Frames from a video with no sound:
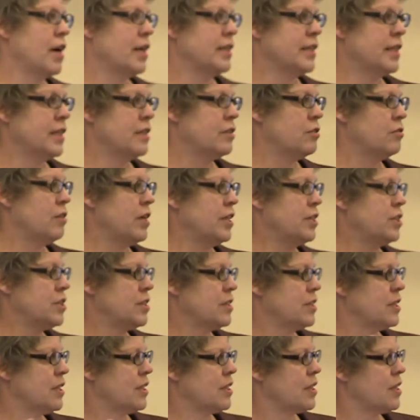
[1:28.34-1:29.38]
around
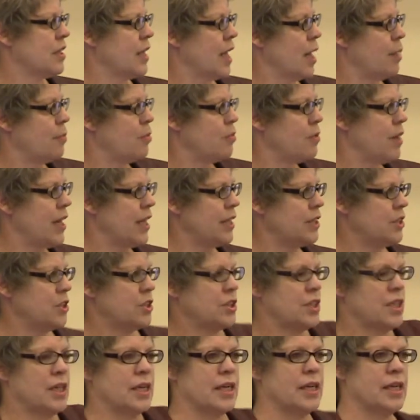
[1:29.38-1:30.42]
interagency
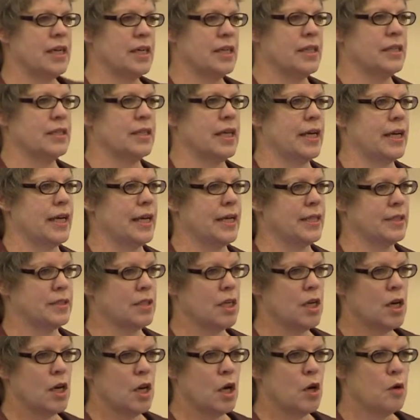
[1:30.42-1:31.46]
collaboration
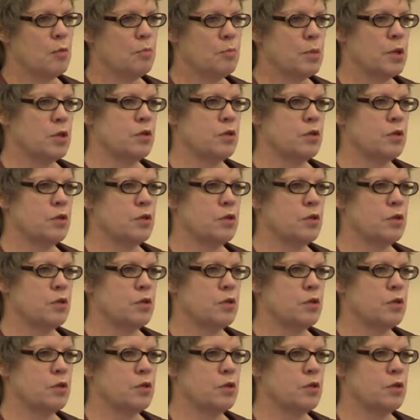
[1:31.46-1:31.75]
and